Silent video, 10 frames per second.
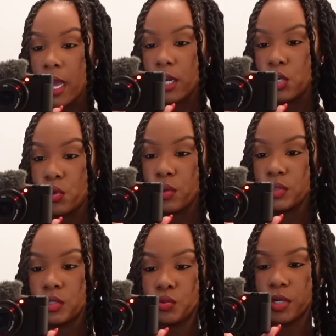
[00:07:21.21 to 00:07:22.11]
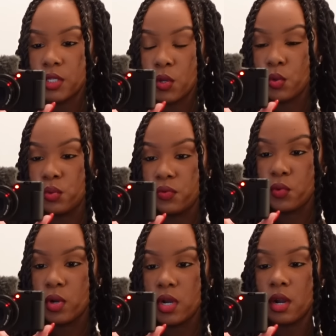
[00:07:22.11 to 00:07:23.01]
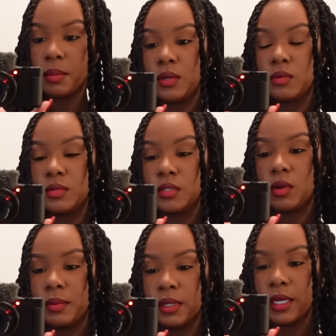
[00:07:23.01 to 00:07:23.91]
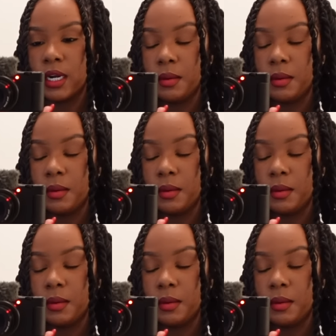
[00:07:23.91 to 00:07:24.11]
I didn't know there was a dress code for Carbone, so I'm glad